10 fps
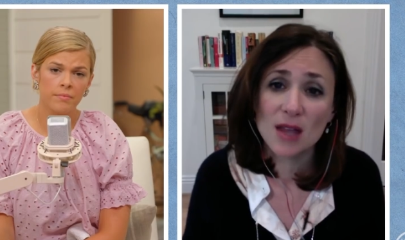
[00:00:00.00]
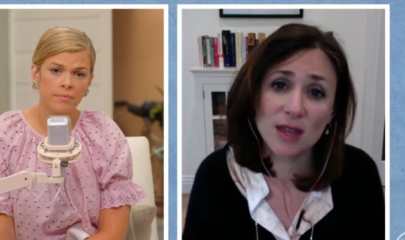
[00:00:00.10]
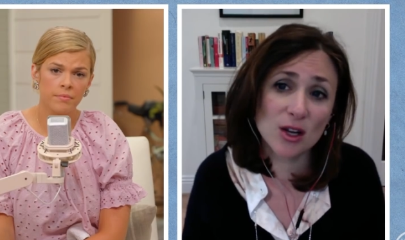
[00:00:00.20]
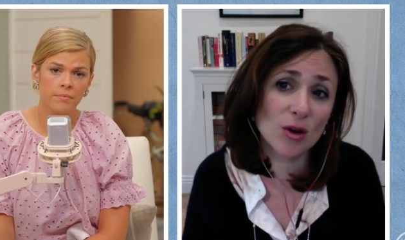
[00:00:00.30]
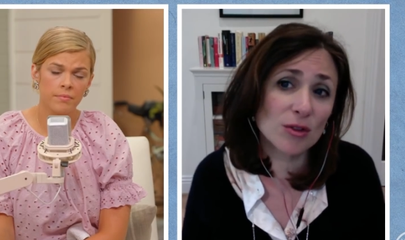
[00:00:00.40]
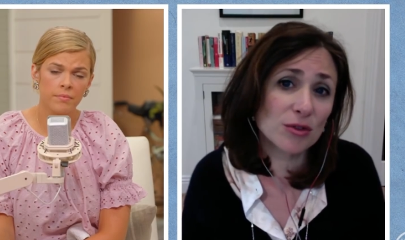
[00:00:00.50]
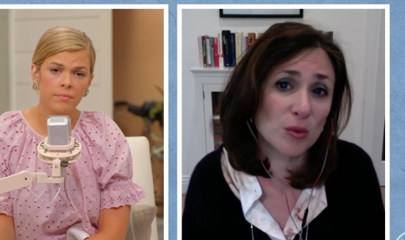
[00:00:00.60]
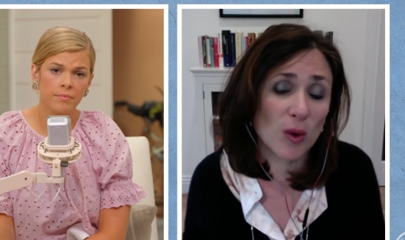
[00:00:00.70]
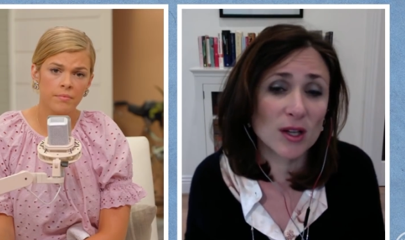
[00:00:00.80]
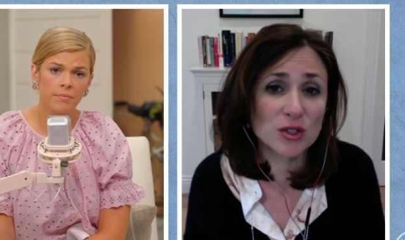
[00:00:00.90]
Speaker 1: they go through
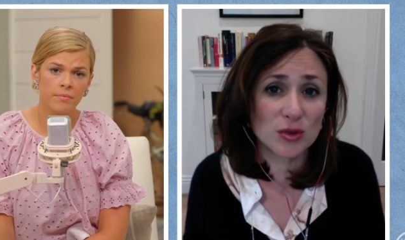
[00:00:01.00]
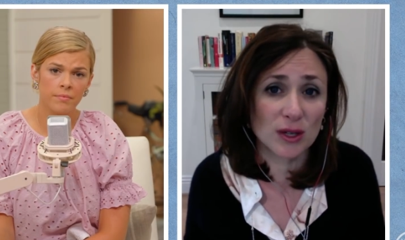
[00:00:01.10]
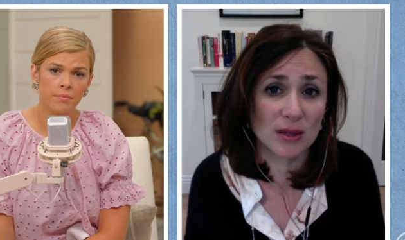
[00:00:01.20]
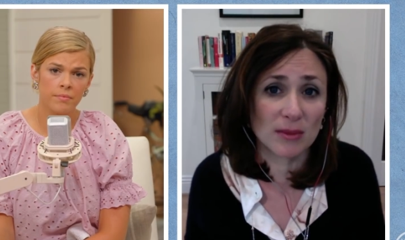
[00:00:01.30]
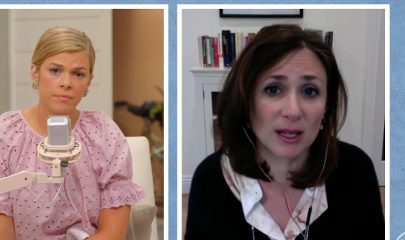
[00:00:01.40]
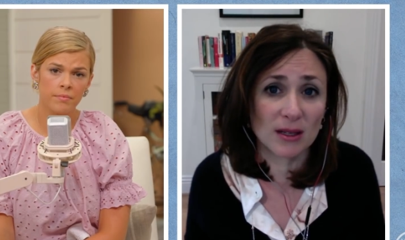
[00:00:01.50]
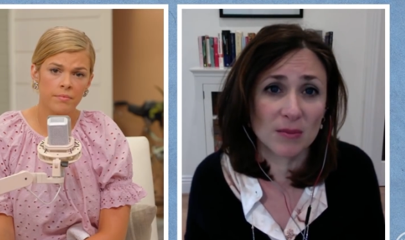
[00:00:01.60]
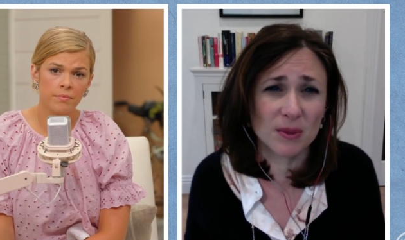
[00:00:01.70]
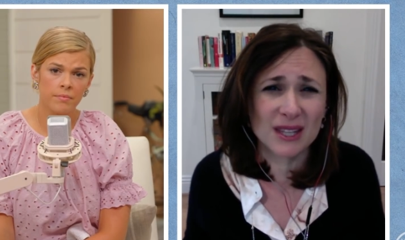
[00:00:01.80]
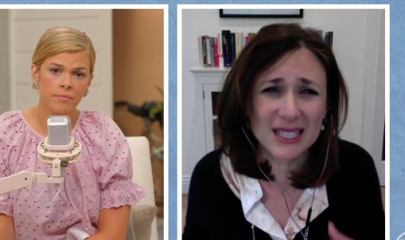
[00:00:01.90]
one treatment,
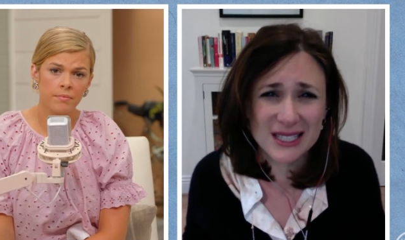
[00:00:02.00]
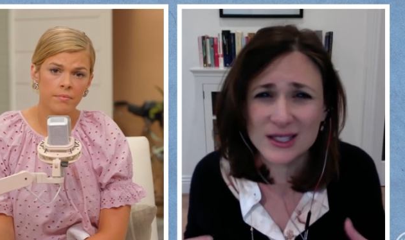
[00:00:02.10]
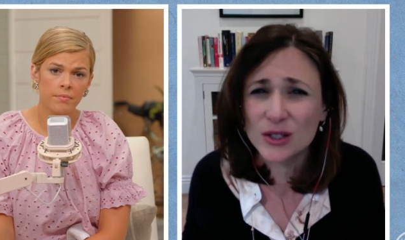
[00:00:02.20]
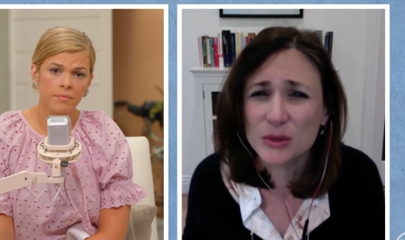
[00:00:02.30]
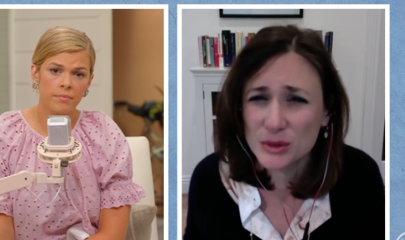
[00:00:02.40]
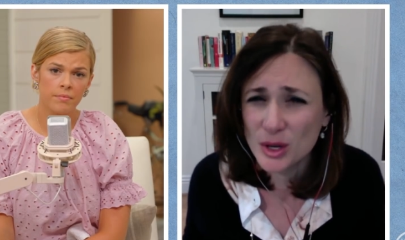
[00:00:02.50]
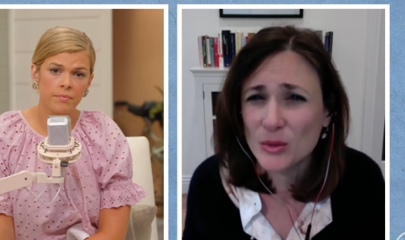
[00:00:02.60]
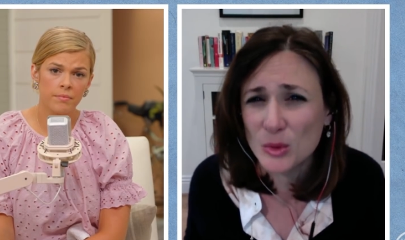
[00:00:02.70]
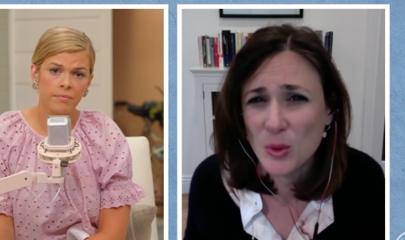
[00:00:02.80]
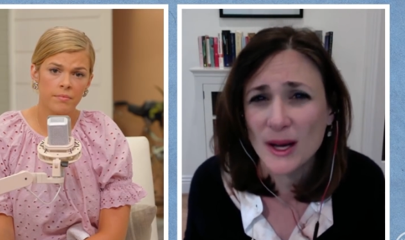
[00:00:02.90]
but they still
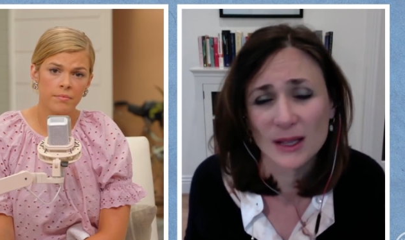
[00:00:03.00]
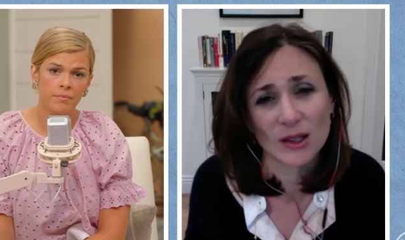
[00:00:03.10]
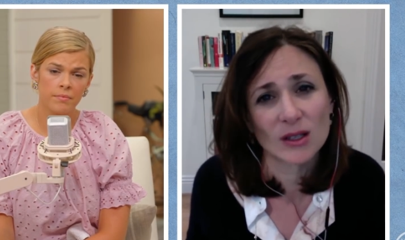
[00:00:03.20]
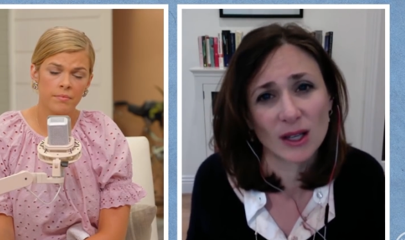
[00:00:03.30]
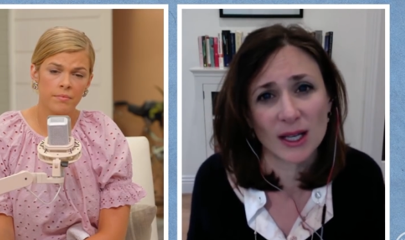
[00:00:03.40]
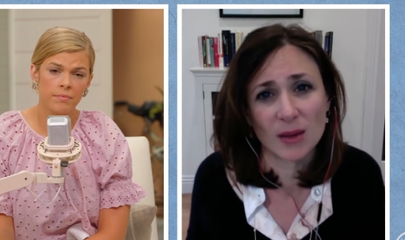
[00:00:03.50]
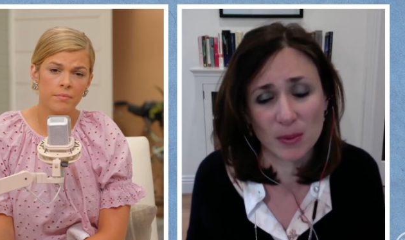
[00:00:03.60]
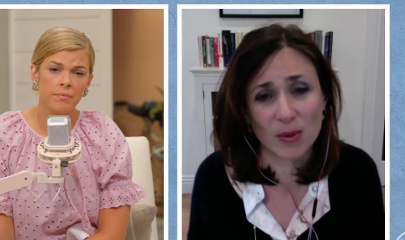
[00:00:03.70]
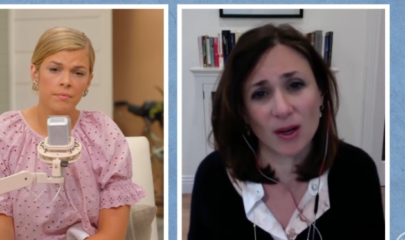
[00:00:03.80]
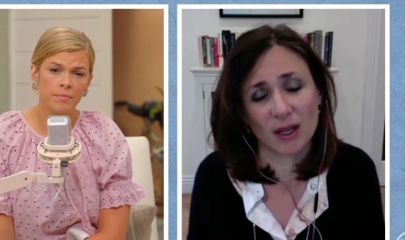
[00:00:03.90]
don't quite look like a
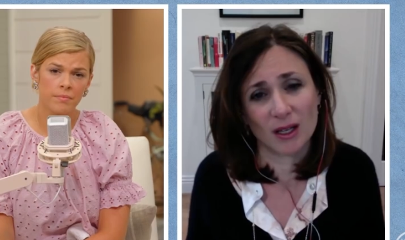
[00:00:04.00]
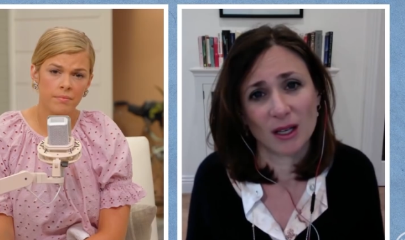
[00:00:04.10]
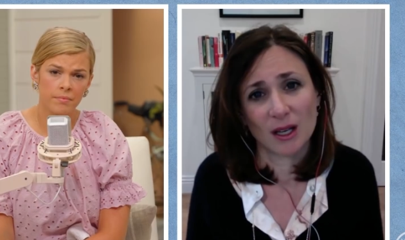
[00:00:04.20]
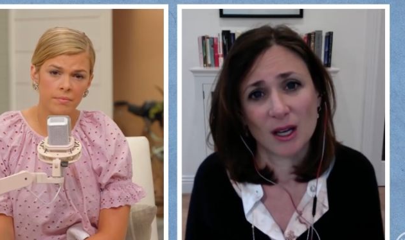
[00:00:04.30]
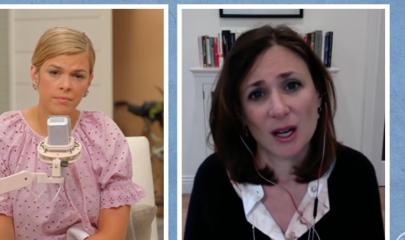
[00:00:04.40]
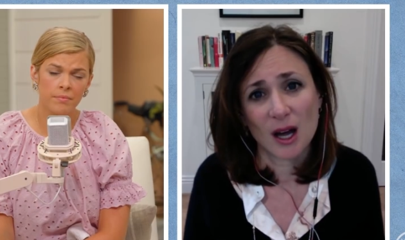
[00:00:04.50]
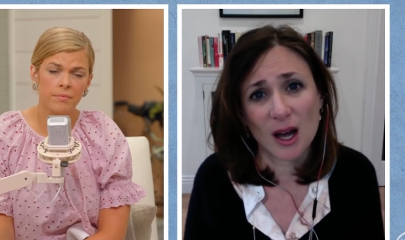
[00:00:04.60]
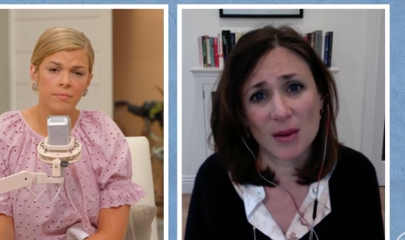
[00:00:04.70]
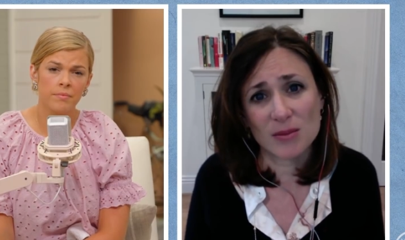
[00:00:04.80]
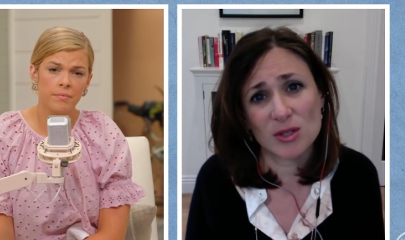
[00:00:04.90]
boy. Mm-hmm.
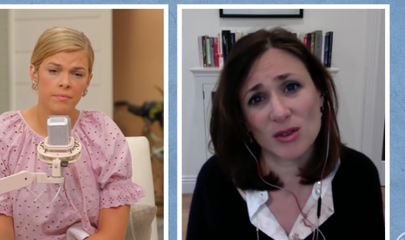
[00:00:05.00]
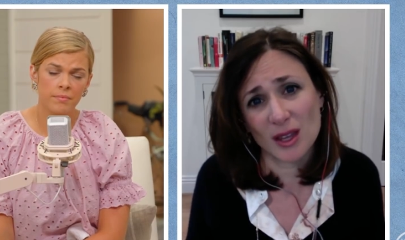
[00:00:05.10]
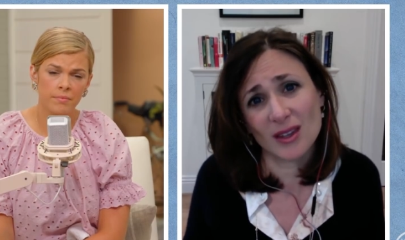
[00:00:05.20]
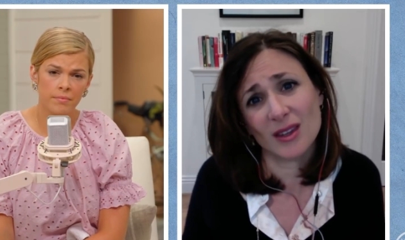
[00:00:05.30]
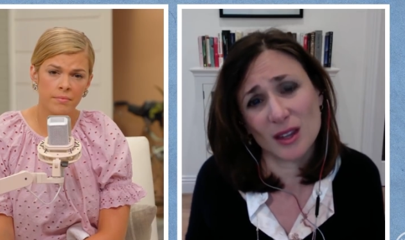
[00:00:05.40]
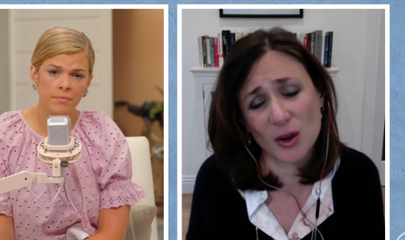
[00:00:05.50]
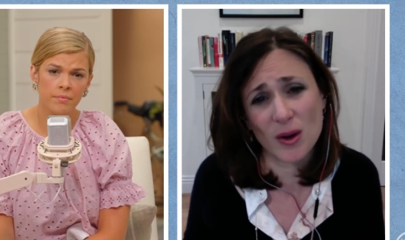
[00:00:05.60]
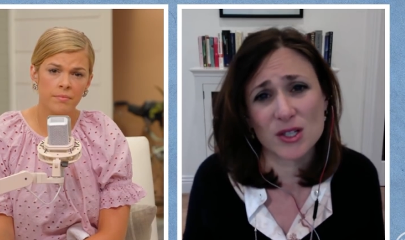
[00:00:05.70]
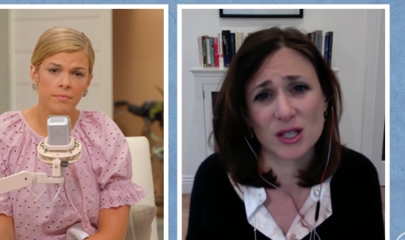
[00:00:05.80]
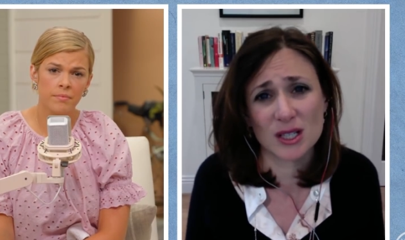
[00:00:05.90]
Um, so then the
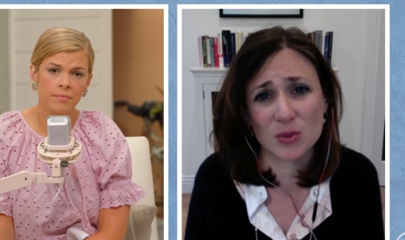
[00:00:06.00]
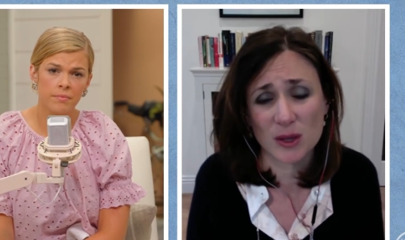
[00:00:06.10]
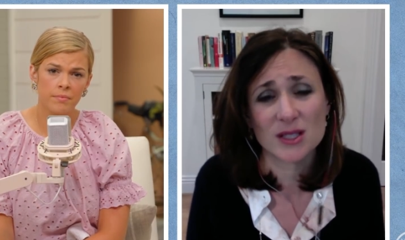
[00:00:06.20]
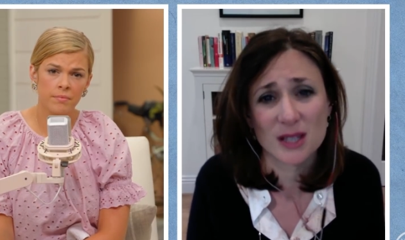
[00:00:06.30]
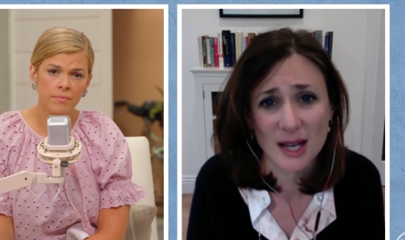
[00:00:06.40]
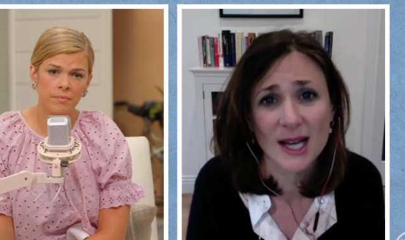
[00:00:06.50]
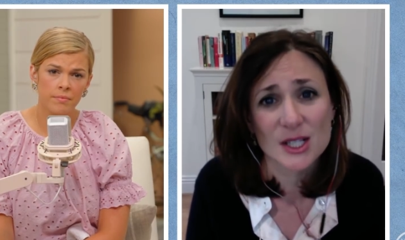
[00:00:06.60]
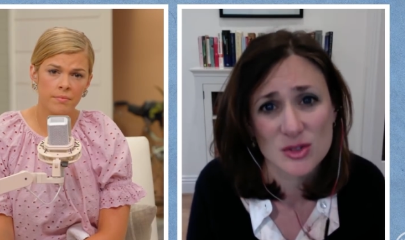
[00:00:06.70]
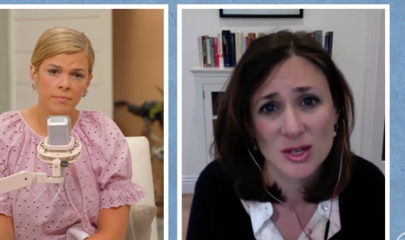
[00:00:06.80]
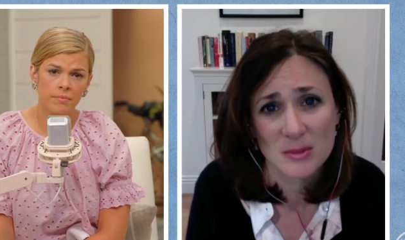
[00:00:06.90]
question is, what's the next
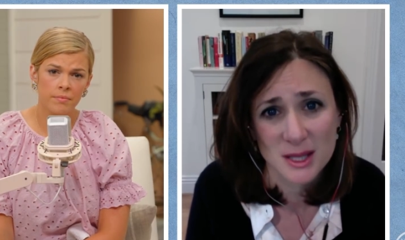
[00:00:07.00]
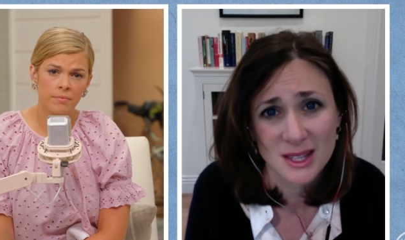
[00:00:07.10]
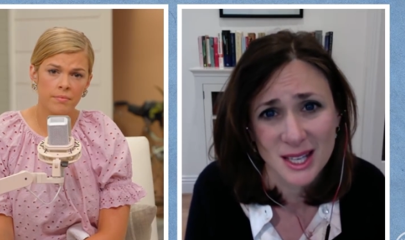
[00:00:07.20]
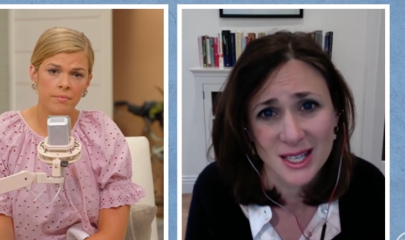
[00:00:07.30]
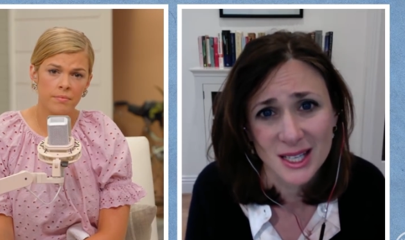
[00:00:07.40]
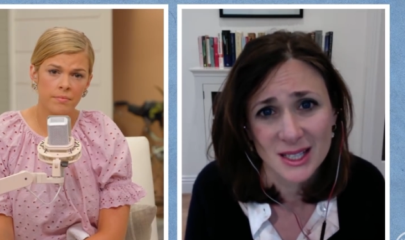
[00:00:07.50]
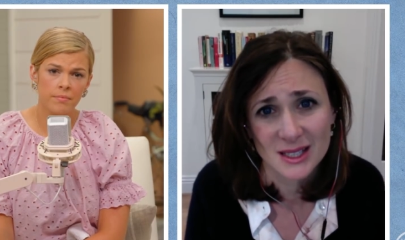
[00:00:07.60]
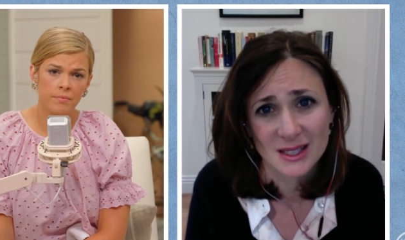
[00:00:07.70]
treatment they need?